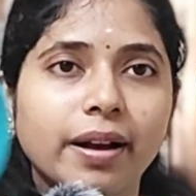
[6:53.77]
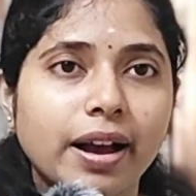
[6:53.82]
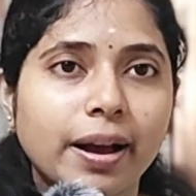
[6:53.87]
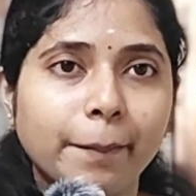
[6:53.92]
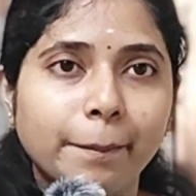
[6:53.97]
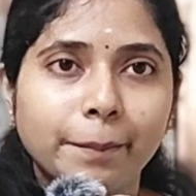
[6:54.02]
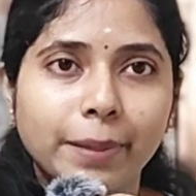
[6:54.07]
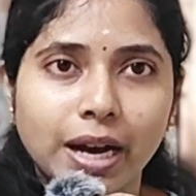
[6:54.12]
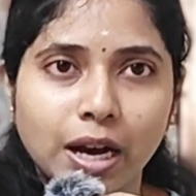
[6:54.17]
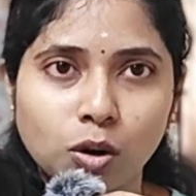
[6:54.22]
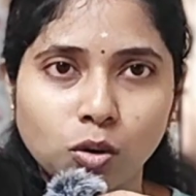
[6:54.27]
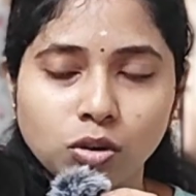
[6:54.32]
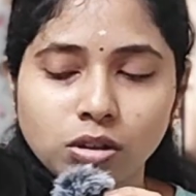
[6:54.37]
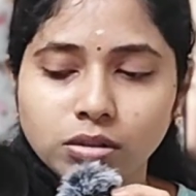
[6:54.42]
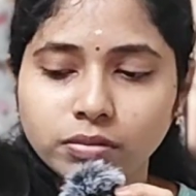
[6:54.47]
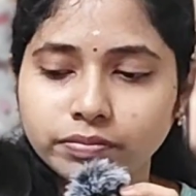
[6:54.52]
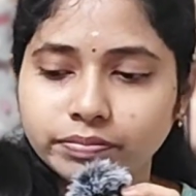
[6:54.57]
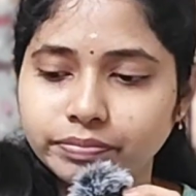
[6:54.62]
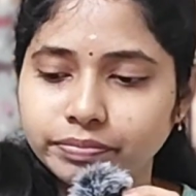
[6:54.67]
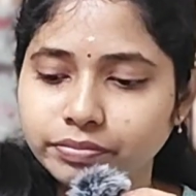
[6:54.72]
a bowl
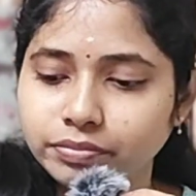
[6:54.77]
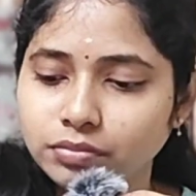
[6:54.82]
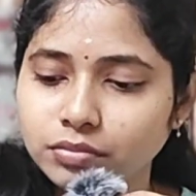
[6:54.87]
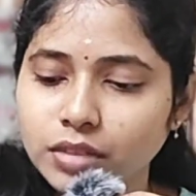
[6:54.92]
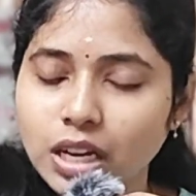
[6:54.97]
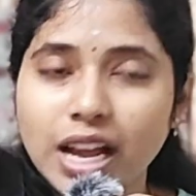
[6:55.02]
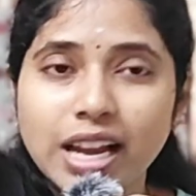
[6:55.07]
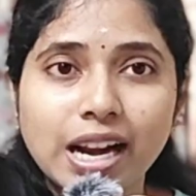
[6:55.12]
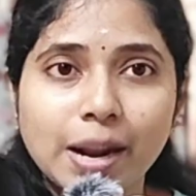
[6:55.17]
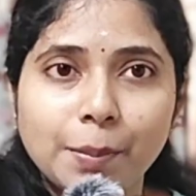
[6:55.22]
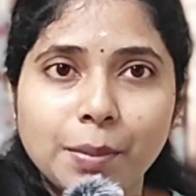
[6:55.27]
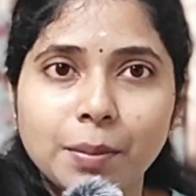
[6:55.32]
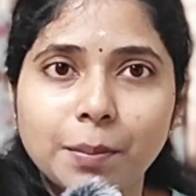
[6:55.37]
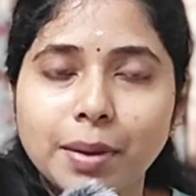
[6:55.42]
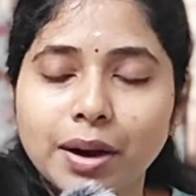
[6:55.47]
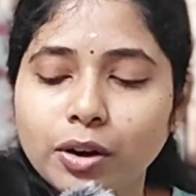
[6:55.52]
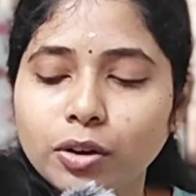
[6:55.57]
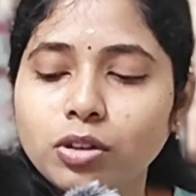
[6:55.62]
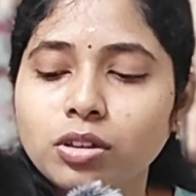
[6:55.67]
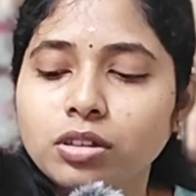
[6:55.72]
a rubber
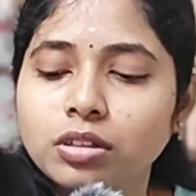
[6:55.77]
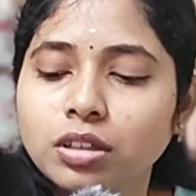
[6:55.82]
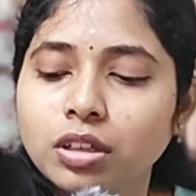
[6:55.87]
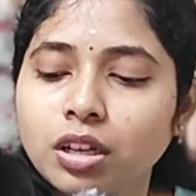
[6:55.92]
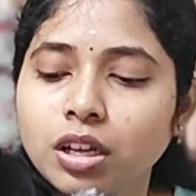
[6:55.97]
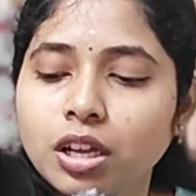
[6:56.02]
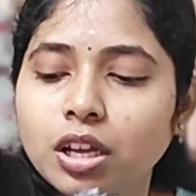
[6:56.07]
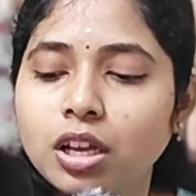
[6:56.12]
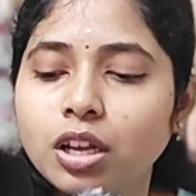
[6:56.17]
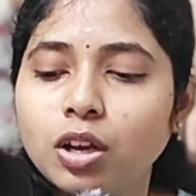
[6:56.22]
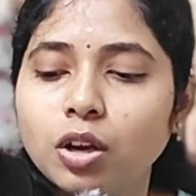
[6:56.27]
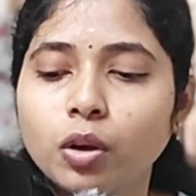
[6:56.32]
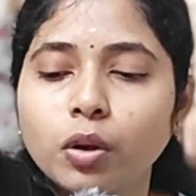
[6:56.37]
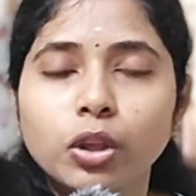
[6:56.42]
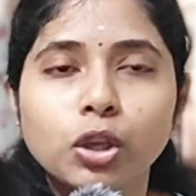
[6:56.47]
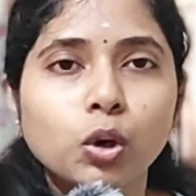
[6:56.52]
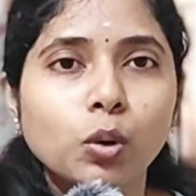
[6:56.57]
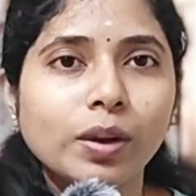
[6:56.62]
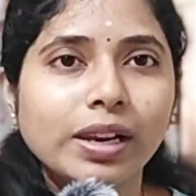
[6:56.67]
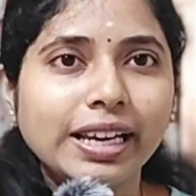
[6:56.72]
bowl
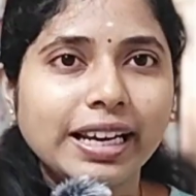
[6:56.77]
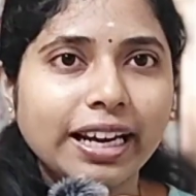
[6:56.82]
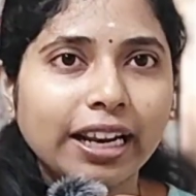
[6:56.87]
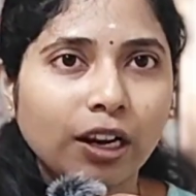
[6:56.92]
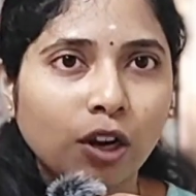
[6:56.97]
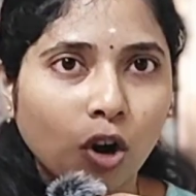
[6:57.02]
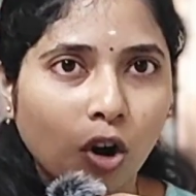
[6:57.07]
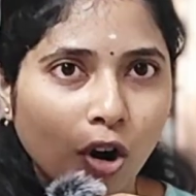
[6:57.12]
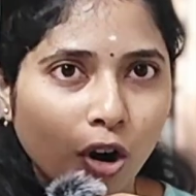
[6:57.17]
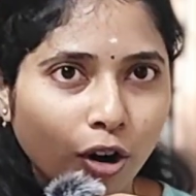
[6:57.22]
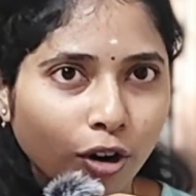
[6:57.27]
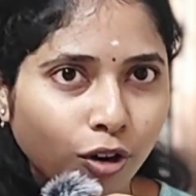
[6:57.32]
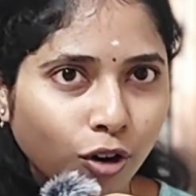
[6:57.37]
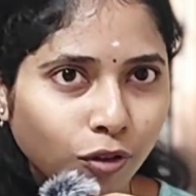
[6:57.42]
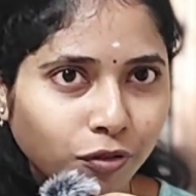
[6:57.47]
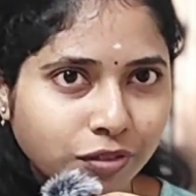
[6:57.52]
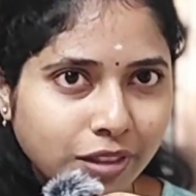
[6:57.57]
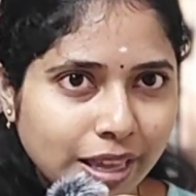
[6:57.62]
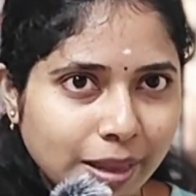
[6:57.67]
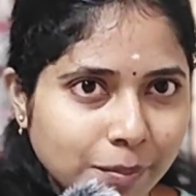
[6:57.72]
you will need a lot
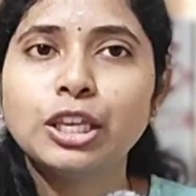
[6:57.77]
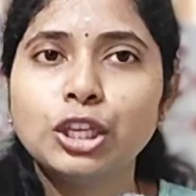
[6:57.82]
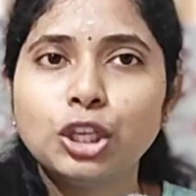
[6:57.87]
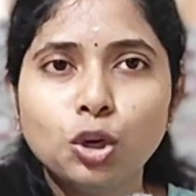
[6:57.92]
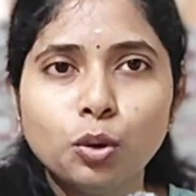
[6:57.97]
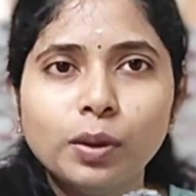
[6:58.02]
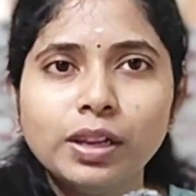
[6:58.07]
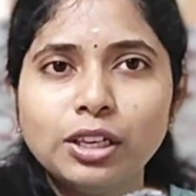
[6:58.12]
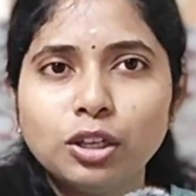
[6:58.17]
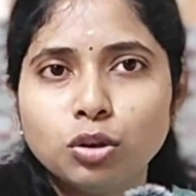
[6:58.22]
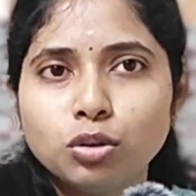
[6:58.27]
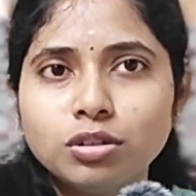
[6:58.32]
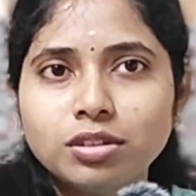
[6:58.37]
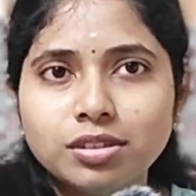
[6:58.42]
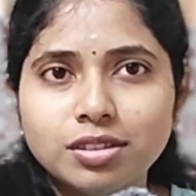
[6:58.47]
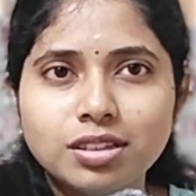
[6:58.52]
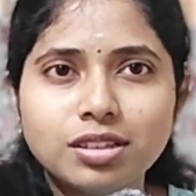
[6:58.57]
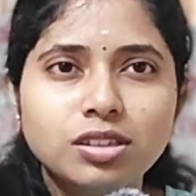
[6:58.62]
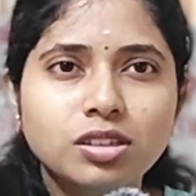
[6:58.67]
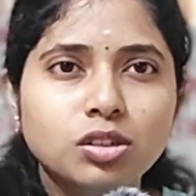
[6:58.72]
of them you will use
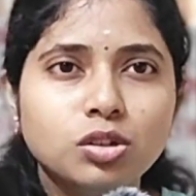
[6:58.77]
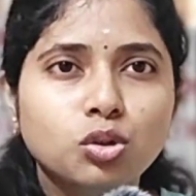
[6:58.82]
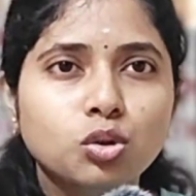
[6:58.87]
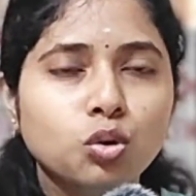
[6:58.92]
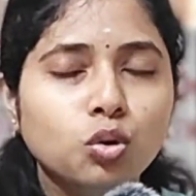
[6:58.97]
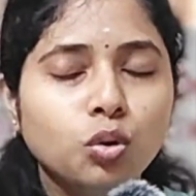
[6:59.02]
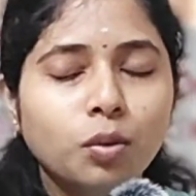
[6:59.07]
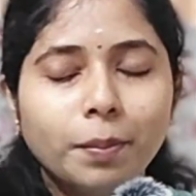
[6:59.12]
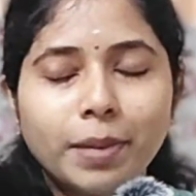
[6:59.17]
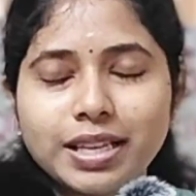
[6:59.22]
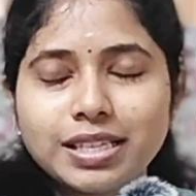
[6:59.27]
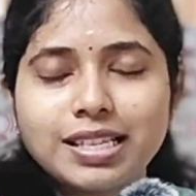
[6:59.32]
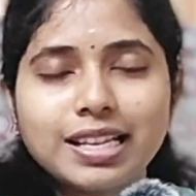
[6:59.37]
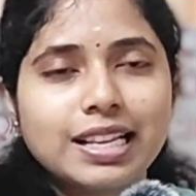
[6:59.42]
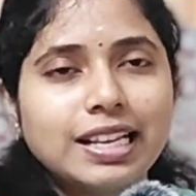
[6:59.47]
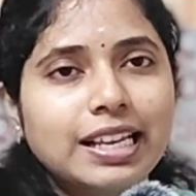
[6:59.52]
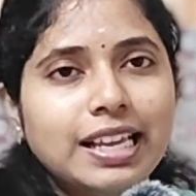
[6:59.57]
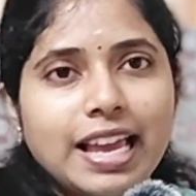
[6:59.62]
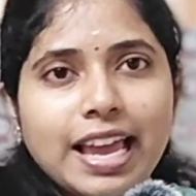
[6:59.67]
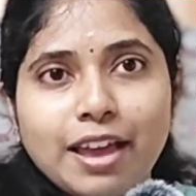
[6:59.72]
this to basically